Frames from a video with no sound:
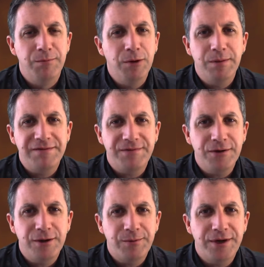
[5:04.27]
Mobile
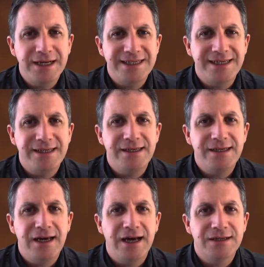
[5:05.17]
phone operator
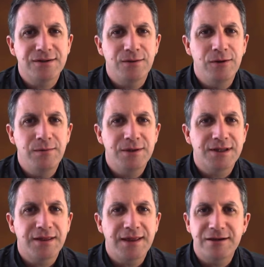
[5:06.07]
EE has
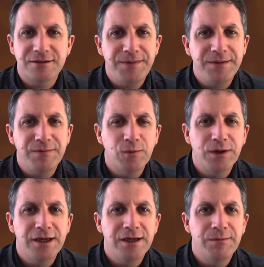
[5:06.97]
almost a thousand people
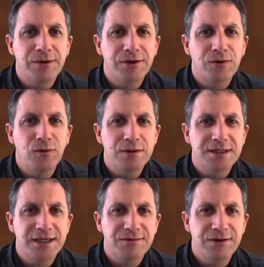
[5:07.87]
working in a modern call
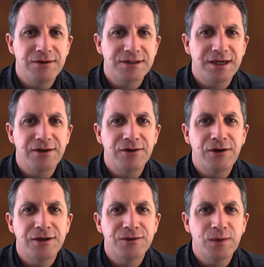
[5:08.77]
center alongside a
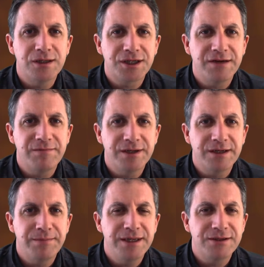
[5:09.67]
large Welsh government
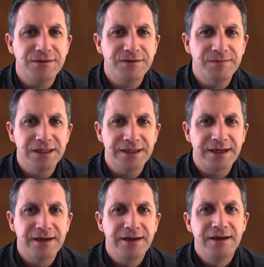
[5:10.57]
administrative
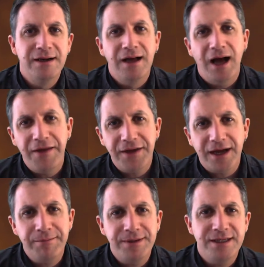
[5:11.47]
building. Other
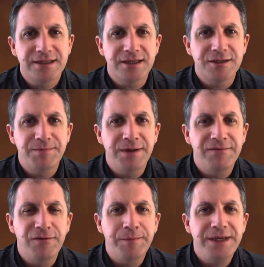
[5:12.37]
companies such as
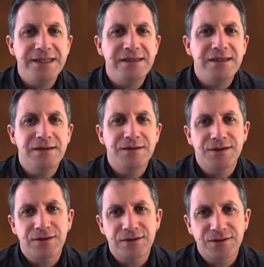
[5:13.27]
Balfour Beatty, which
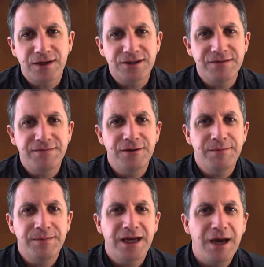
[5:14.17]
is a construction
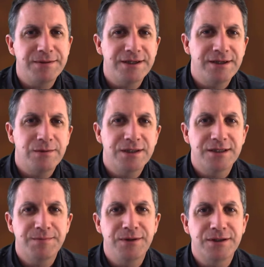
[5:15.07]
firm, Capita, which
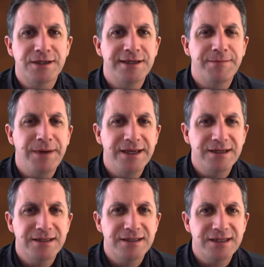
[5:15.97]
does personal
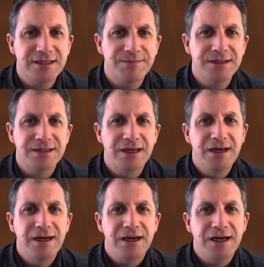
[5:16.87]
independence assessments,
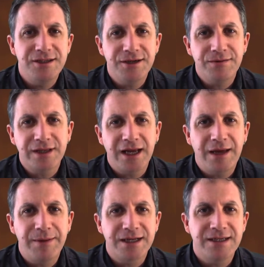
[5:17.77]
and General
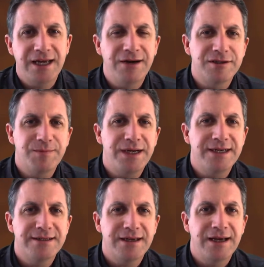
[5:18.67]
Dynamics, an
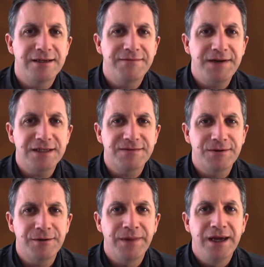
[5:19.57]
aerospace and defense
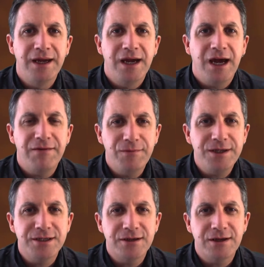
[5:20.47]
firm, have
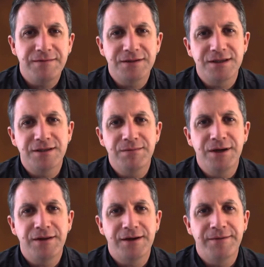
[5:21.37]
regional offices in
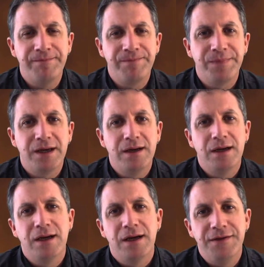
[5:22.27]
Merthyr.
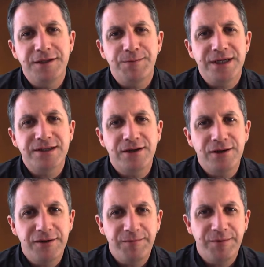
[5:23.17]
This brings a
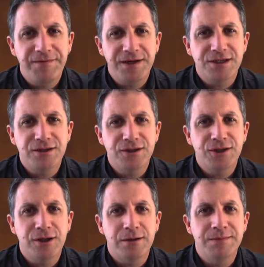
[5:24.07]
lot of professional
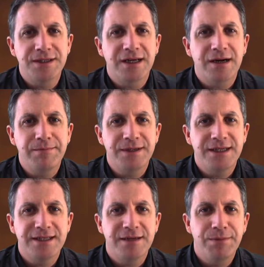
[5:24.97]
jobs in
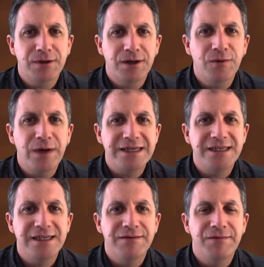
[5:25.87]
companies that book a
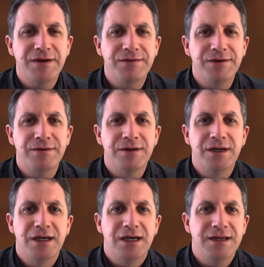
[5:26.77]
great deal of revenue,
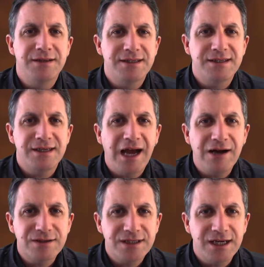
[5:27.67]
and this is an
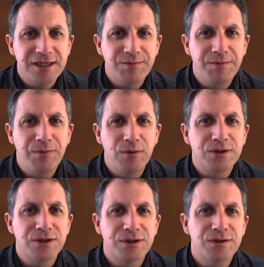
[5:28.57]
outsized
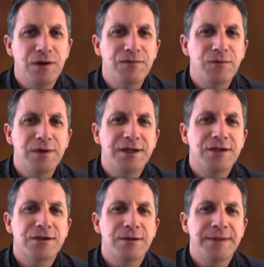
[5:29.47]
proportion to overall
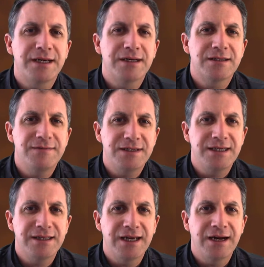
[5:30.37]
economic
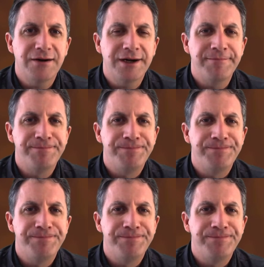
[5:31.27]
activity in the area.